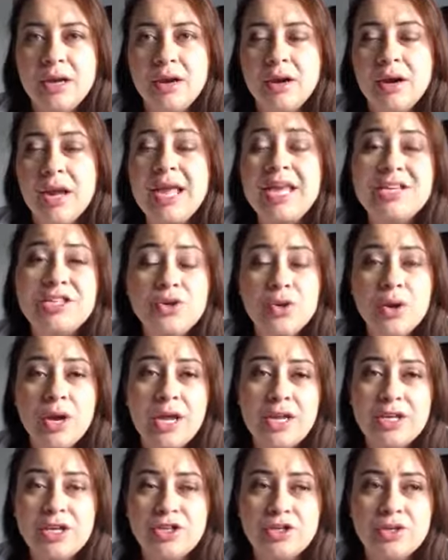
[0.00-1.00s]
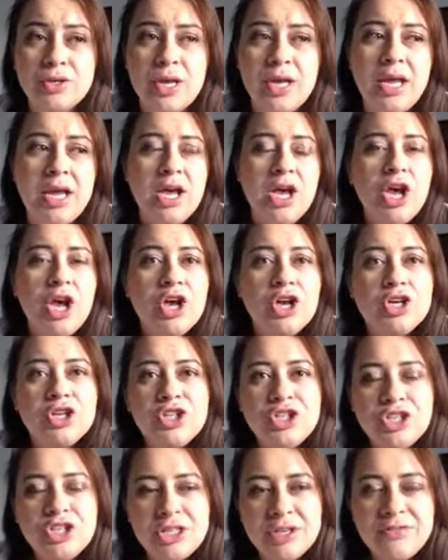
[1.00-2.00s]
or is your industry
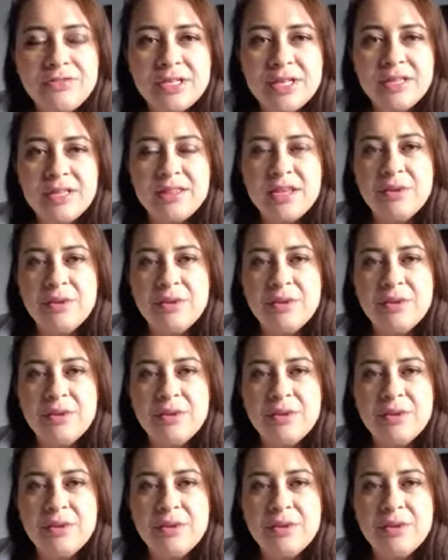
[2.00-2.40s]
shifting